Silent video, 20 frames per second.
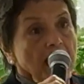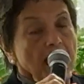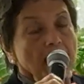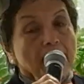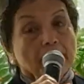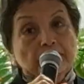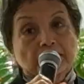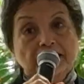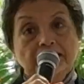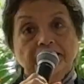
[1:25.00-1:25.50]

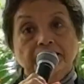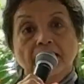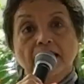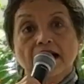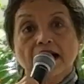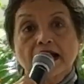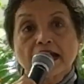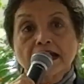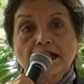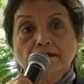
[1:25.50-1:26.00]
How many
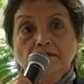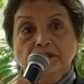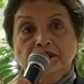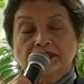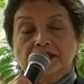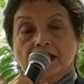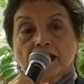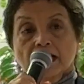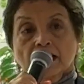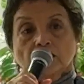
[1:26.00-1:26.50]
times
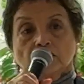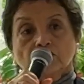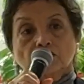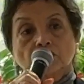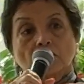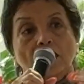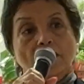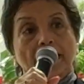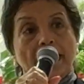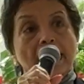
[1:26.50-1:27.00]

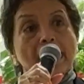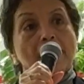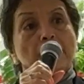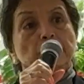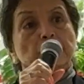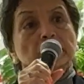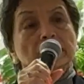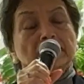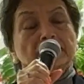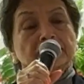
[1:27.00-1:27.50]
do our
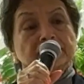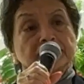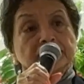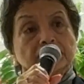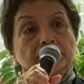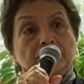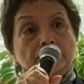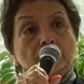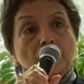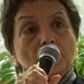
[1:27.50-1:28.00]

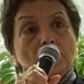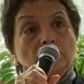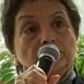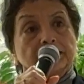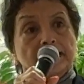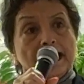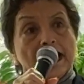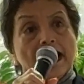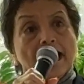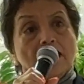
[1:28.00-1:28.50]
ambulances go
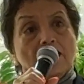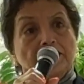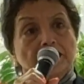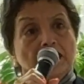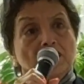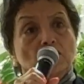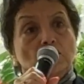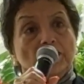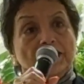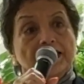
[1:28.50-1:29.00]
down
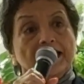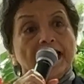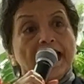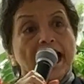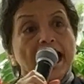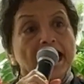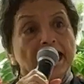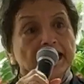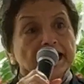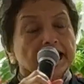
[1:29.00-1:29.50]
and we
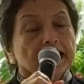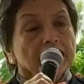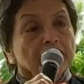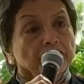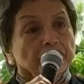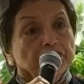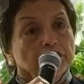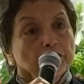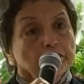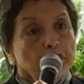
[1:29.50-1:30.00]
can't
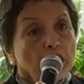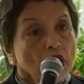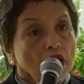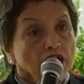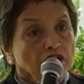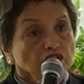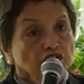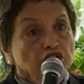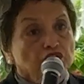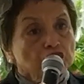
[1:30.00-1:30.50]
get the
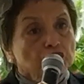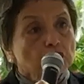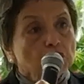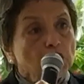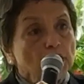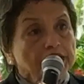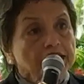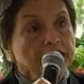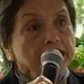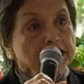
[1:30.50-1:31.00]
parts
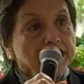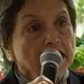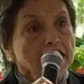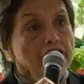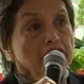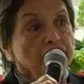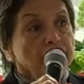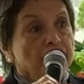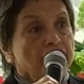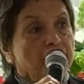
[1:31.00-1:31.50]
quick
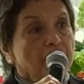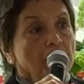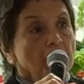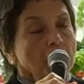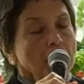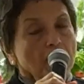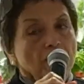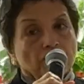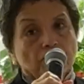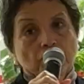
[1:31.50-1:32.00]
enough
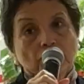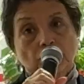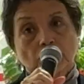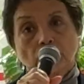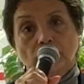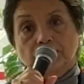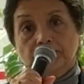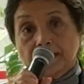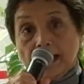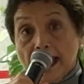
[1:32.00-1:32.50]
for
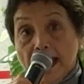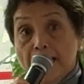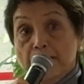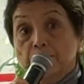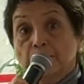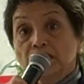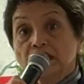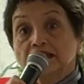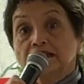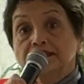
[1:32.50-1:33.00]
those
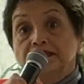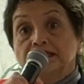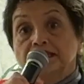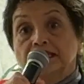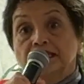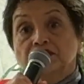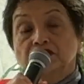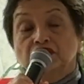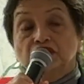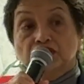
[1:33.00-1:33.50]

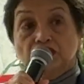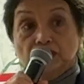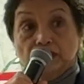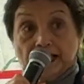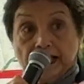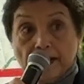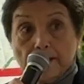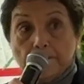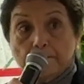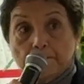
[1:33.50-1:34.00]
ambulances to
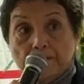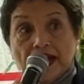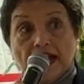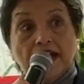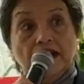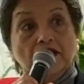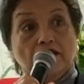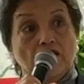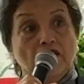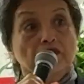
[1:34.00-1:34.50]
get
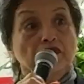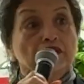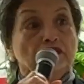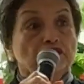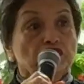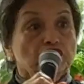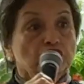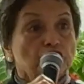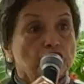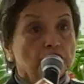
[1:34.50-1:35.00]
back on the
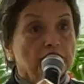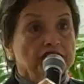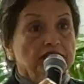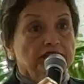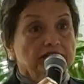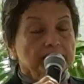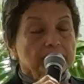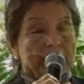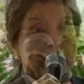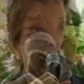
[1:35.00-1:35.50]

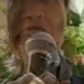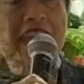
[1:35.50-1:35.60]
streets?